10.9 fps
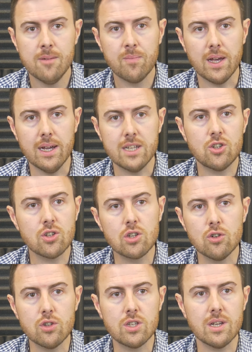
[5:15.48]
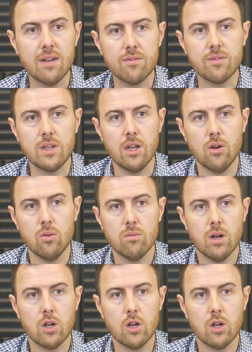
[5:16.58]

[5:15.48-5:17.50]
It's just good to have, a